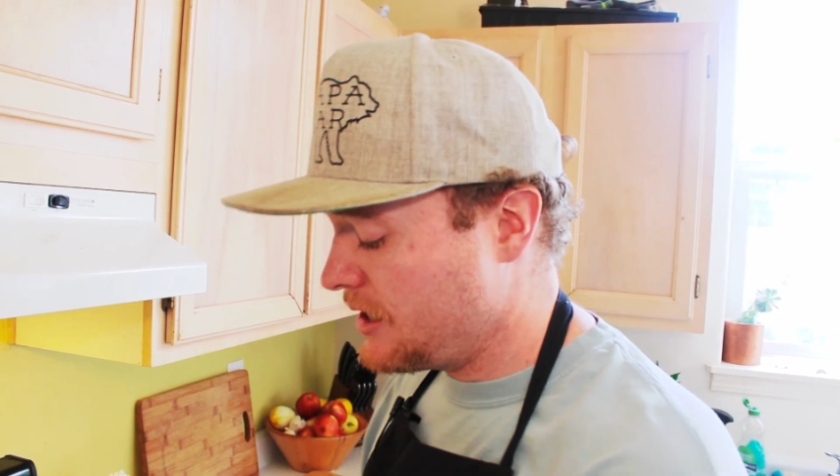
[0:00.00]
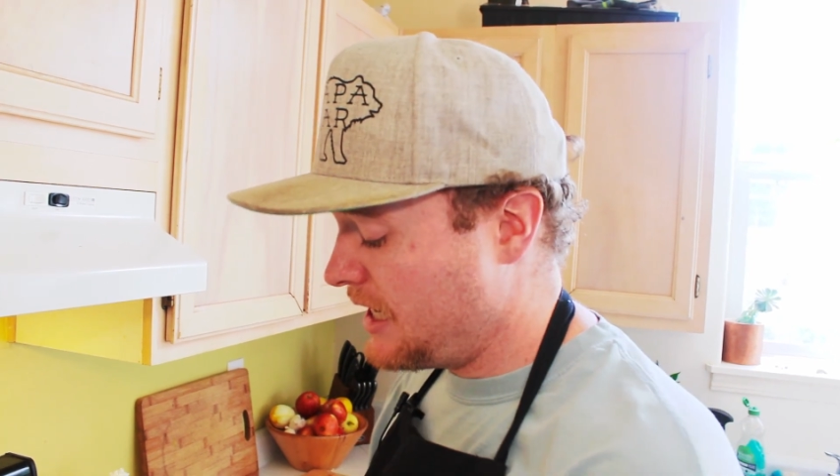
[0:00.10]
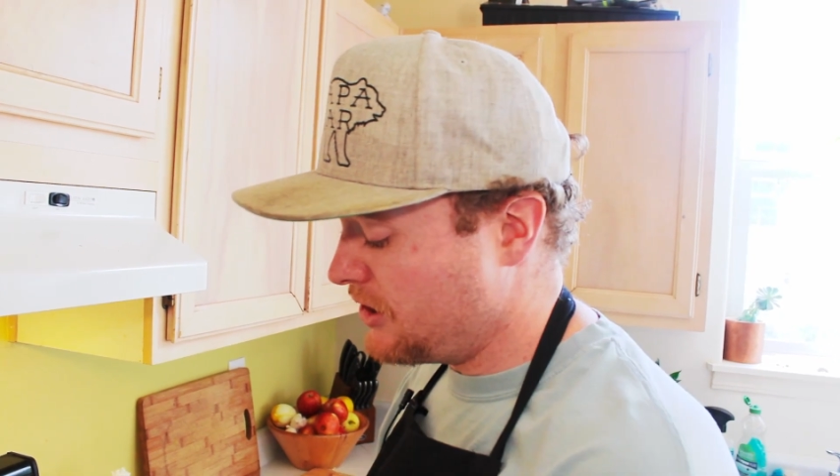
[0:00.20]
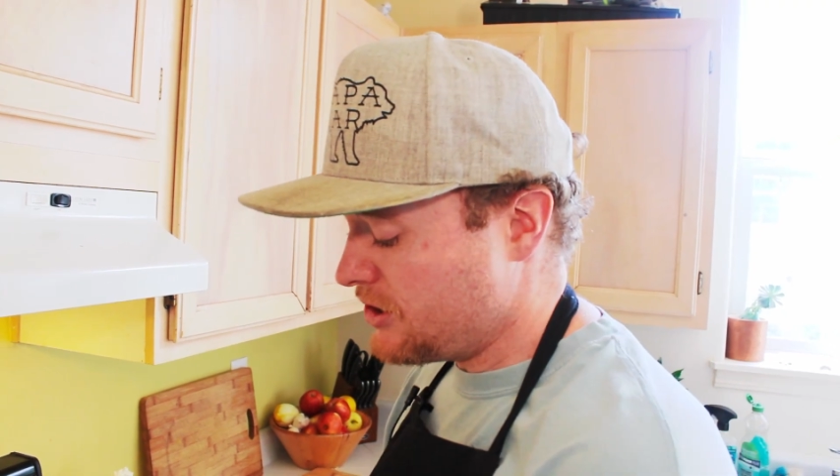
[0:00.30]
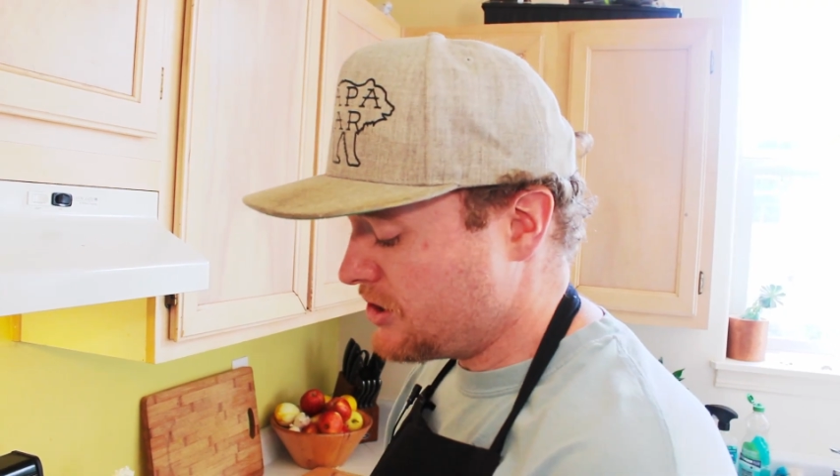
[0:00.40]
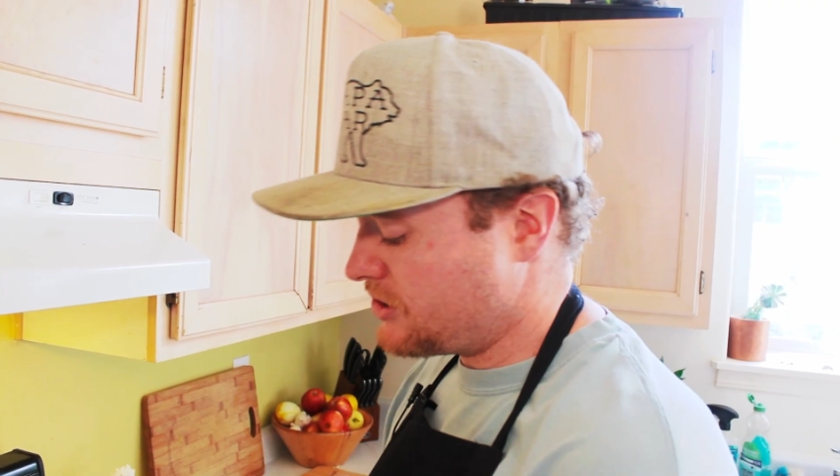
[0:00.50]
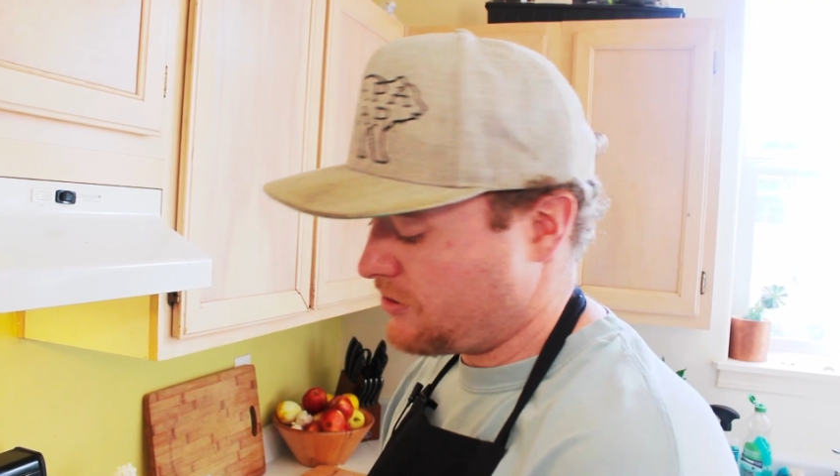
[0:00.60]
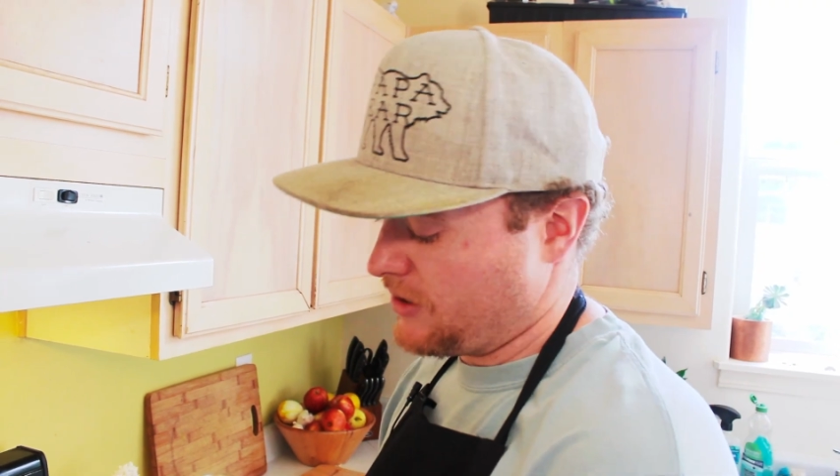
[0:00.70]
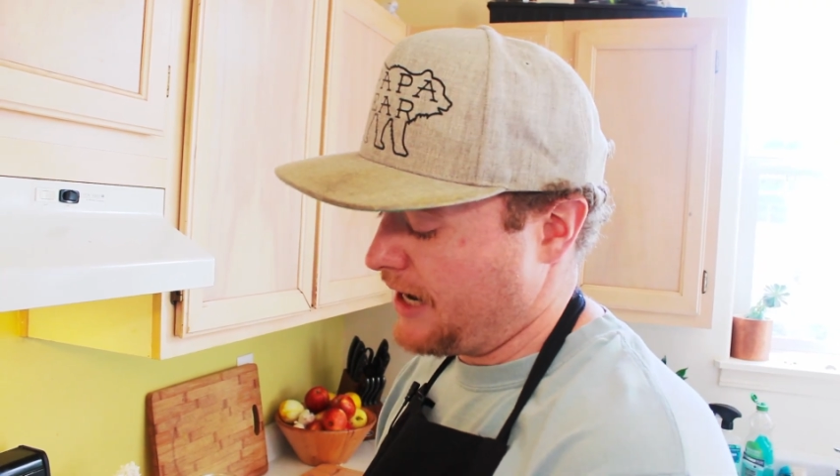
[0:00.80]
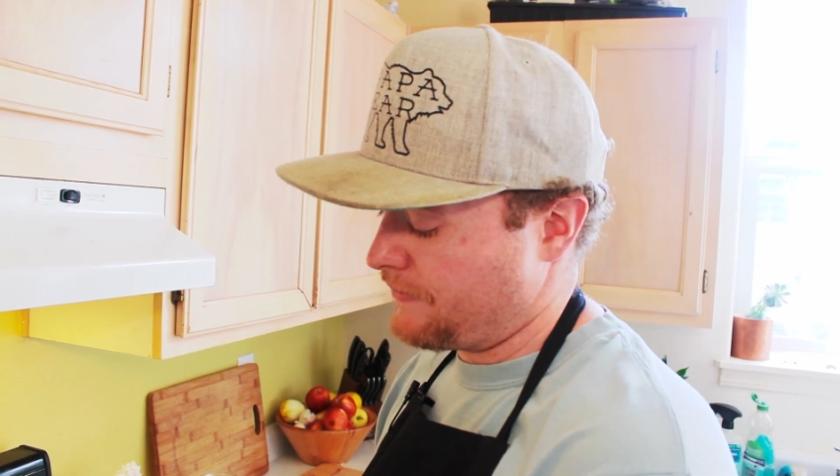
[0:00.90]
And you could just
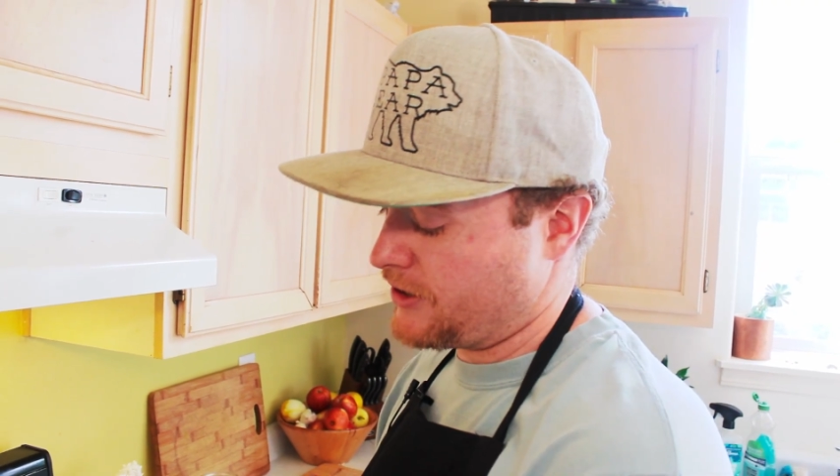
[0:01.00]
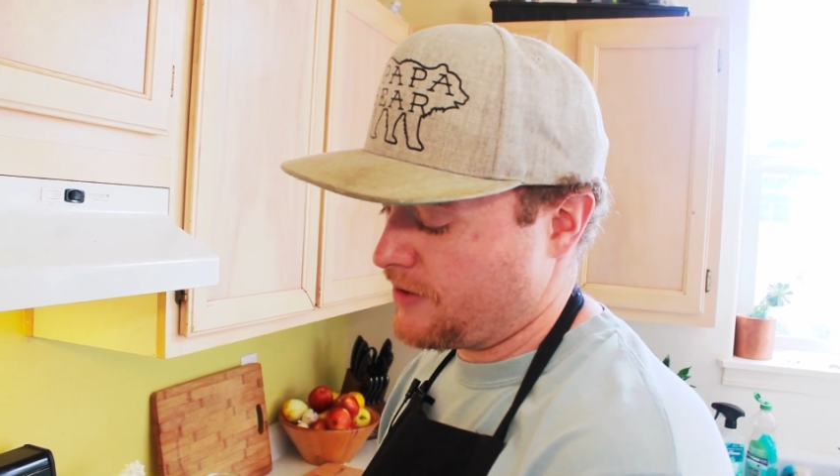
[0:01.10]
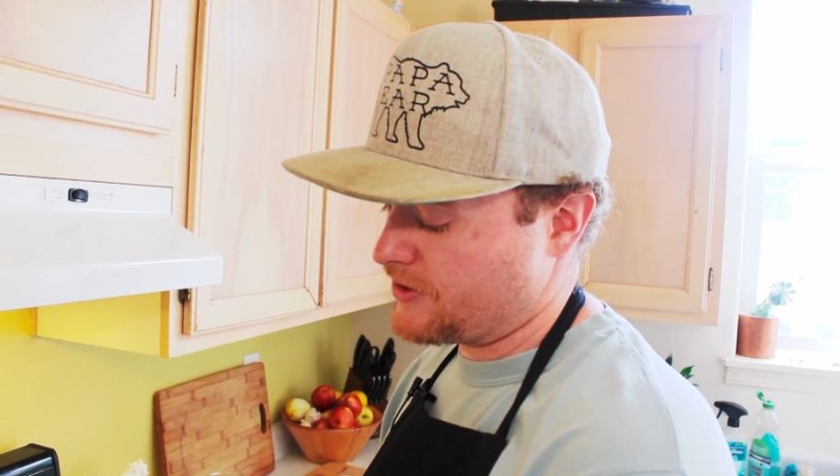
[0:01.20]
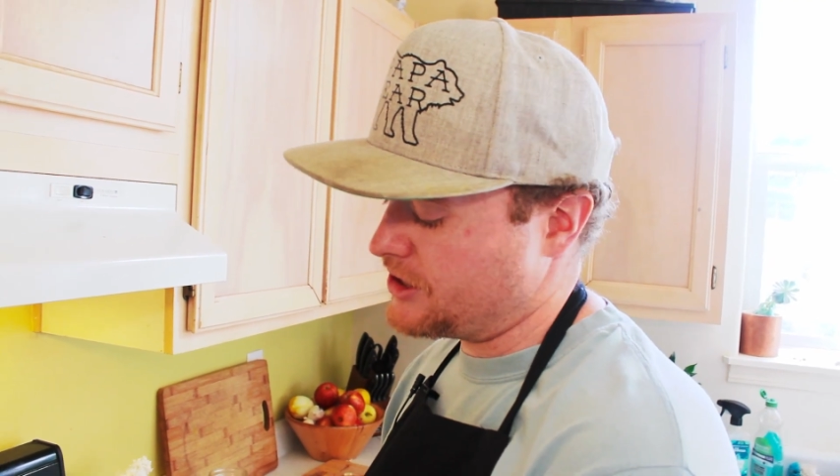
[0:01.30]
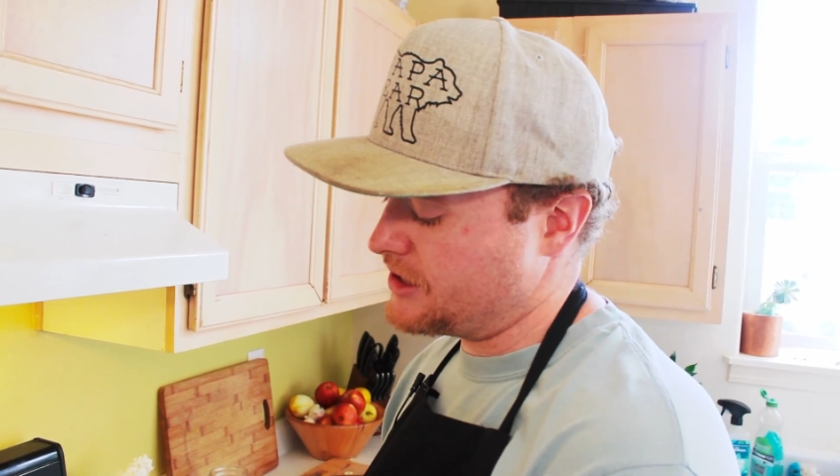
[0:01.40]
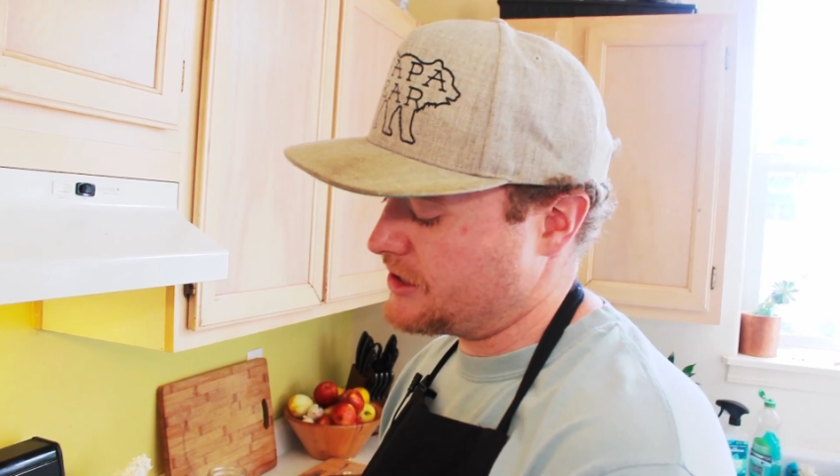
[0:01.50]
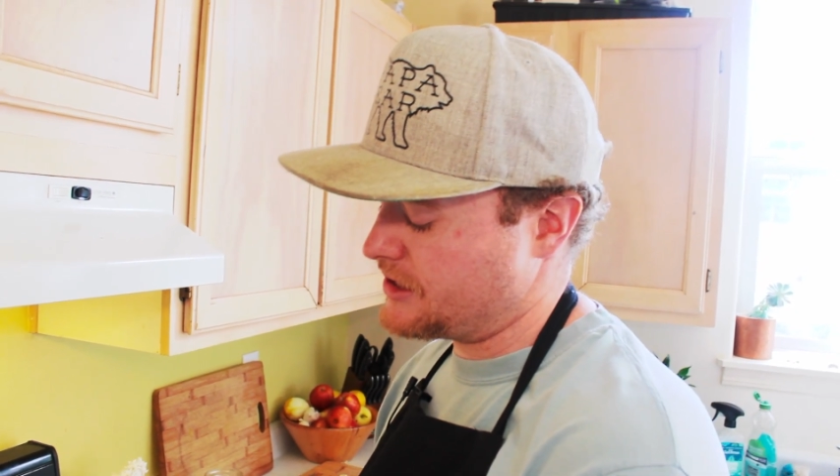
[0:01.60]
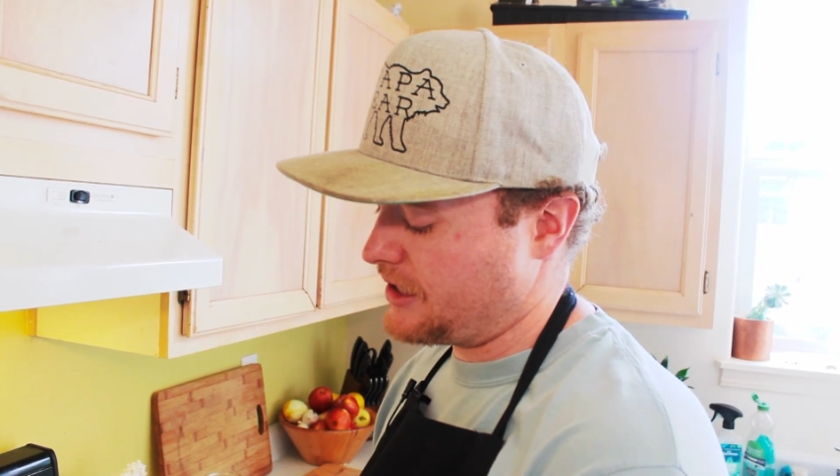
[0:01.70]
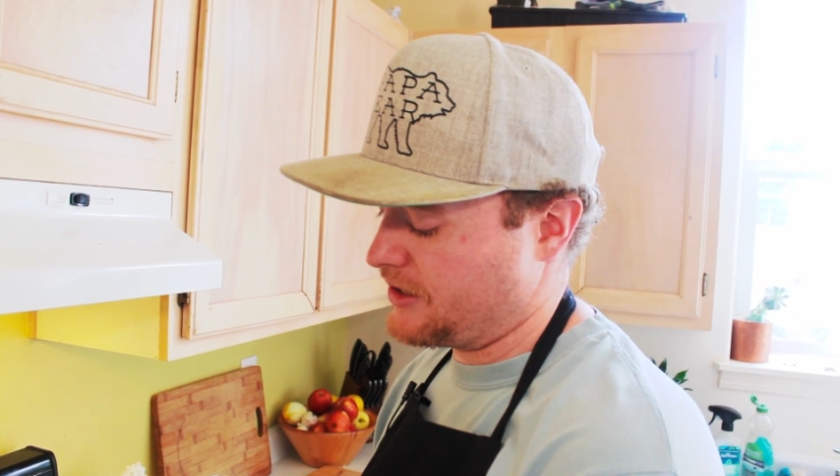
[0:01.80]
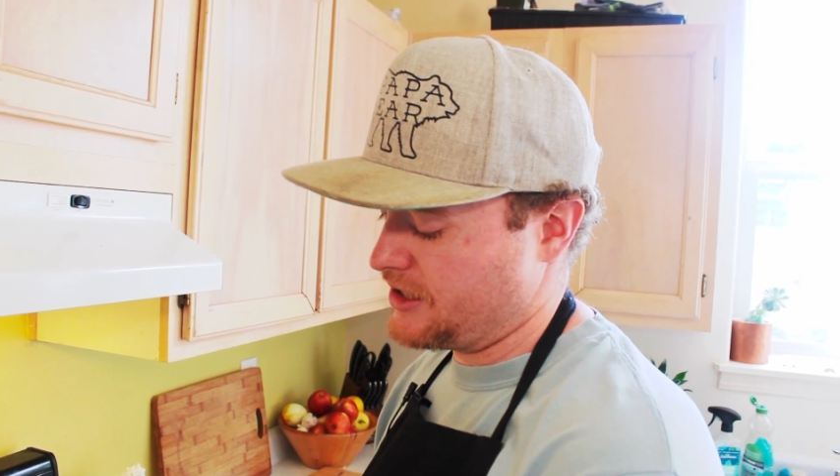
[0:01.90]
throw a half a cup of cheese
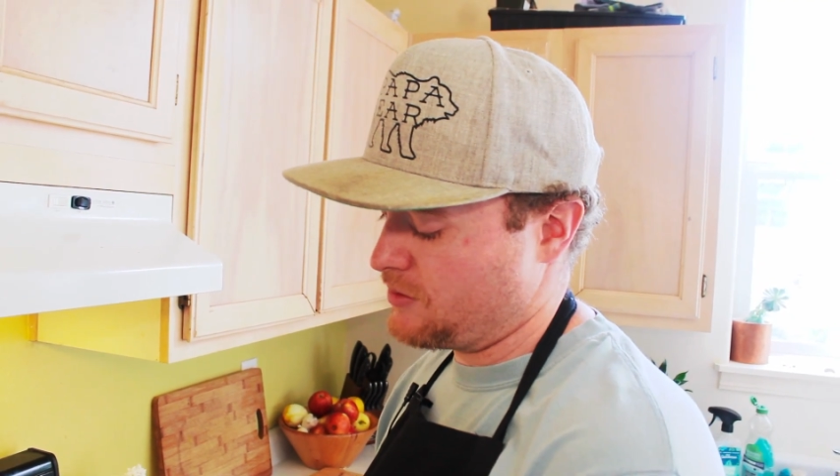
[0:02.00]
inside of these